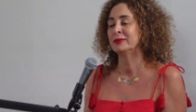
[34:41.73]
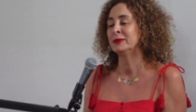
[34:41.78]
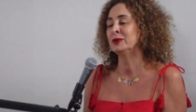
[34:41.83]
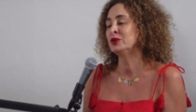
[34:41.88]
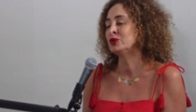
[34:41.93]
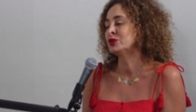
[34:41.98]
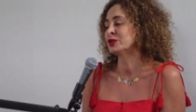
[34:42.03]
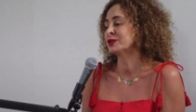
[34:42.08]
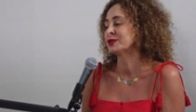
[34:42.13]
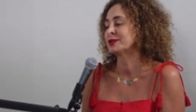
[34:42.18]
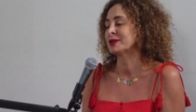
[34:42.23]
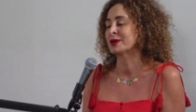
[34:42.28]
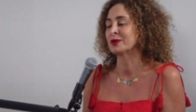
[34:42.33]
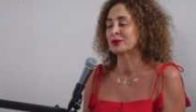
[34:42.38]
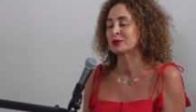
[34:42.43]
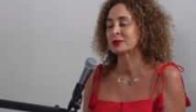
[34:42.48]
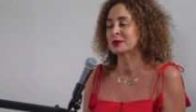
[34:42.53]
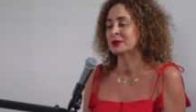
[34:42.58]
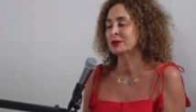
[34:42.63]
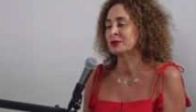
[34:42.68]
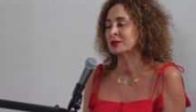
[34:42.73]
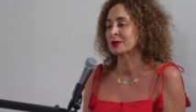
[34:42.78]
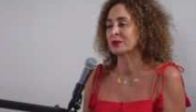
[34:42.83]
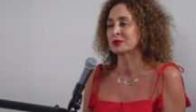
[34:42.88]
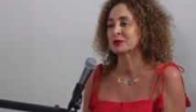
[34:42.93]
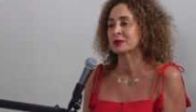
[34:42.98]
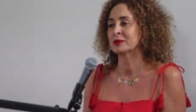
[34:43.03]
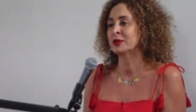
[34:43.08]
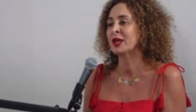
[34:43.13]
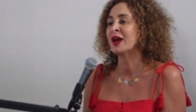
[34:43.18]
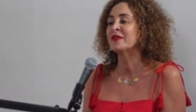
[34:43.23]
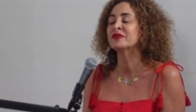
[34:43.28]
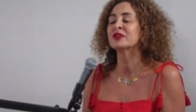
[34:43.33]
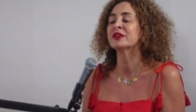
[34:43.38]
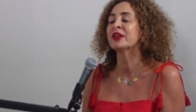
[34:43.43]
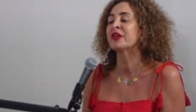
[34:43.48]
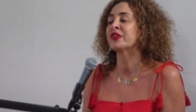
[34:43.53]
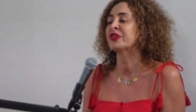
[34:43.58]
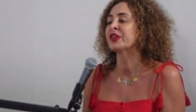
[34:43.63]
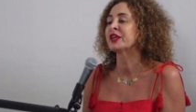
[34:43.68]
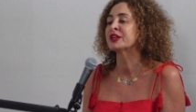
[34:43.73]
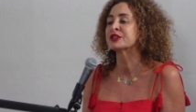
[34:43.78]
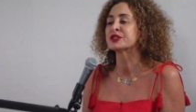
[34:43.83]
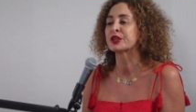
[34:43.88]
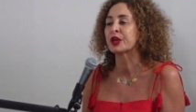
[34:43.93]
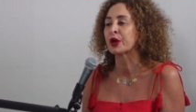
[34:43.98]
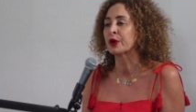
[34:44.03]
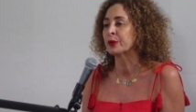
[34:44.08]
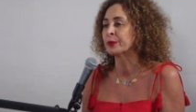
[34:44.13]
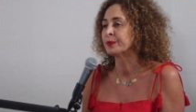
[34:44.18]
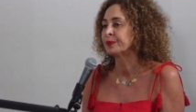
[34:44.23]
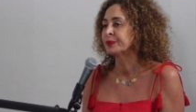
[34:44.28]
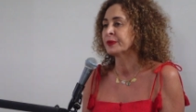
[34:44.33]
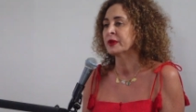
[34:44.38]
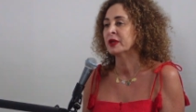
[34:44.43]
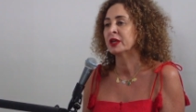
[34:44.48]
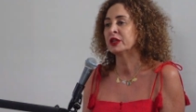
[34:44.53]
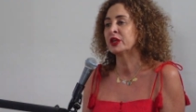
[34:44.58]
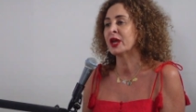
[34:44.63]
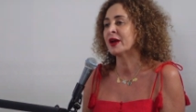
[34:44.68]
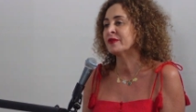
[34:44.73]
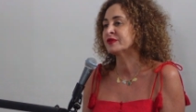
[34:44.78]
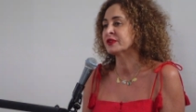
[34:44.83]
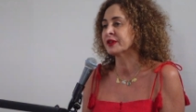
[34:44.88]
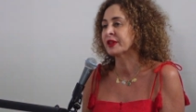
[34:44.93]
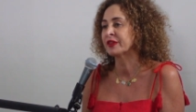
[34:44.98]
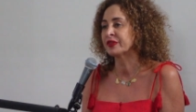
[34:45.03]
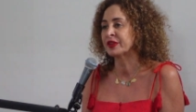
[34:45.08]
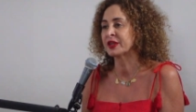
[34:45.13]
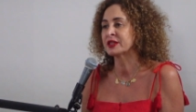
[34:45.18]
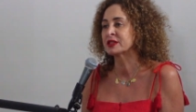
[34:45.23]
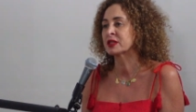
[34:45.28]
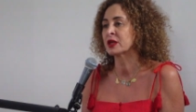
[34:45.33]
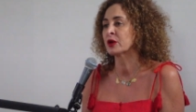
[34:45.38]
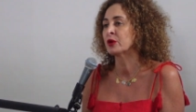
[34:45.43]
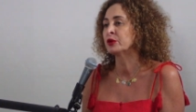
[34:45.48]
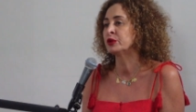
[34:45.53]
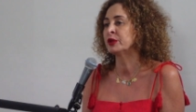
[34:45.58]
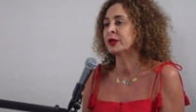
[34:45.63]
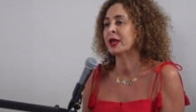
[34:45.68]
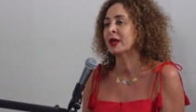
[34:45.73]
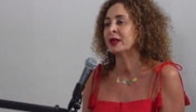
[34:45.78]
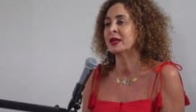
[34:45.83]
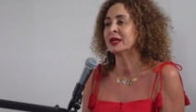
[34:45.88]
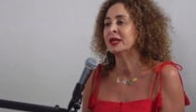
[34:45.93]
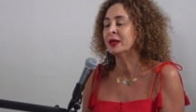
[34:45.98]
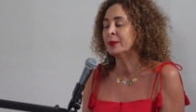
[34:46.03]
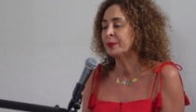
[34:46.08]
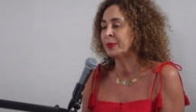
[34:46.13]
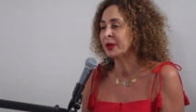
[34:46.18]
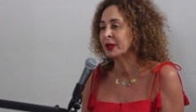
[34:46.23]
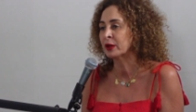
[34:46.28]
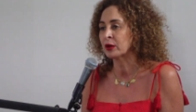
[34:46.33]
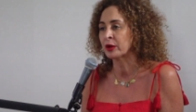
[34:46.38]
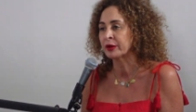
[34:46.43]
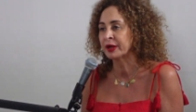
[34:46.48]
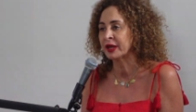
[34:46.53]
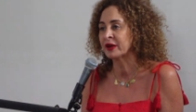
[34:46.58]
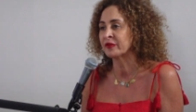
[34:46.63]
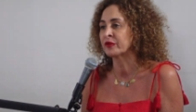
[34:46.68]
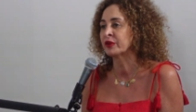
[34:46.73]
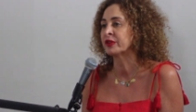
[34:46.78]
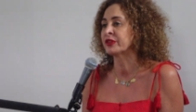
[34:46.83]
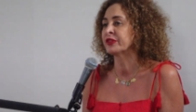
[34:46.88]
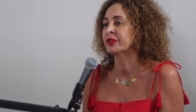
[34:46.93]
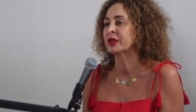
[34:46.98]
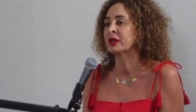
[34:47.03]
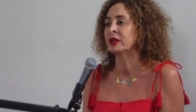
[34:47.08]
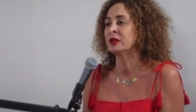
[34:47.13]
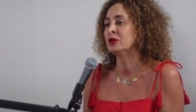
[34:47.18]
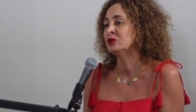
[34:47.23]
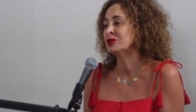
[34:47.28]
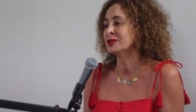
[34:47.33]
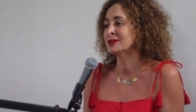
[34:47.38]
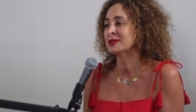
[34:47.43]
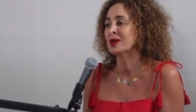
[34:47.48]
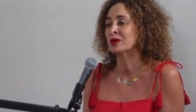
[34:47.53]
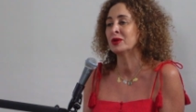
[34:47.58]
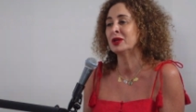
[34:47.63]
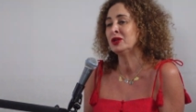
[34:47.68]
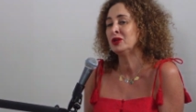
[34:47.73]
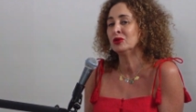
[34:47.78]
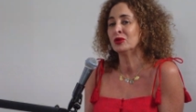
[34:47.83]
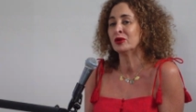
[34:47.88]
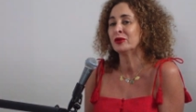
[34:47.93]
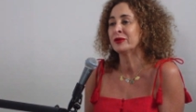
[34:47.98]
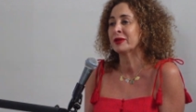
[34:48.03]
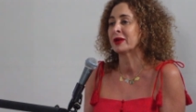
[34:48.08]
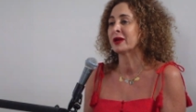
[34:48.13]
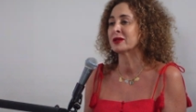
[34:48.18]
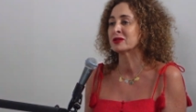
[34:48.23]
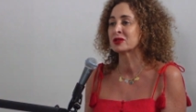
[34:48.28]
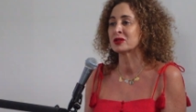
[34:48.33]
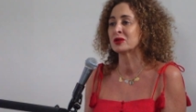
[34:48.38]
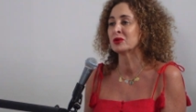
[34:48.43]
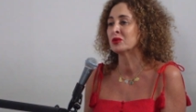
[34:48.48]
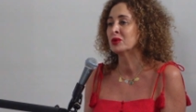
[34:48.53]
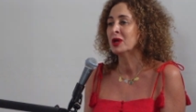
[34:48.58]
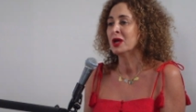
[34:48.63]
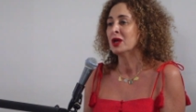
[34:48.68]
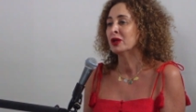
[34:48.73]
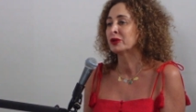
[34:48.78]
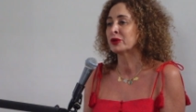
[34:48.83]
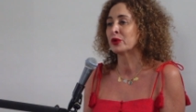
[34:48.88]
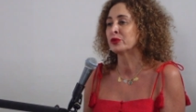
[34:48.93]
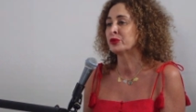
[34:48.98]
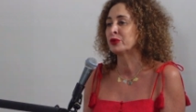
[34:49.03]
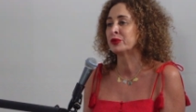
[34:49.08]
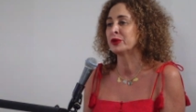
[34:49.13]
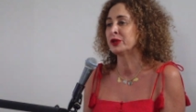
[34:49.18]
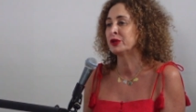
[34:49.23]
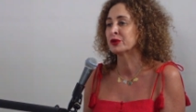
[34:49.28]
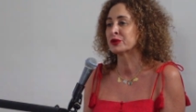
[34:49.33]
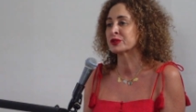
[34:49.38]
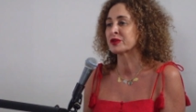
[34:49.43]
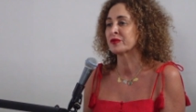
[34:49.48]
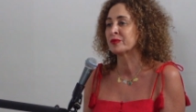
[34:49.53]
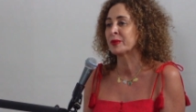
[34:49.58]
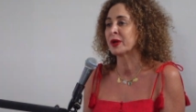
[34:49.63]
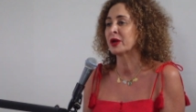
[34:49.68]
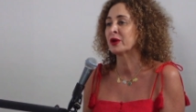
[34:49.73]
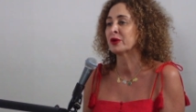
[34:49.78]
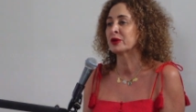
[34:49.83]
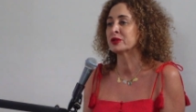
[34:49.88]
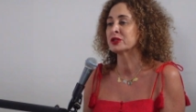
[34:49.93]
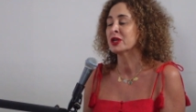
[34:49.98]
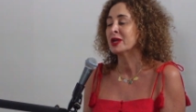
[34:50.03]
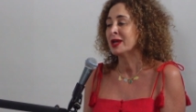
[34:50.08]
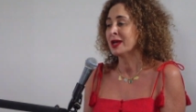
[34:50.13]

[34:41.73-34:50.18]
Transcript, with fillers: you just don't you don't you have to let things go and you have to let things go and you can't nitpick on everything you just don't and you learn that as you go through the years of marriage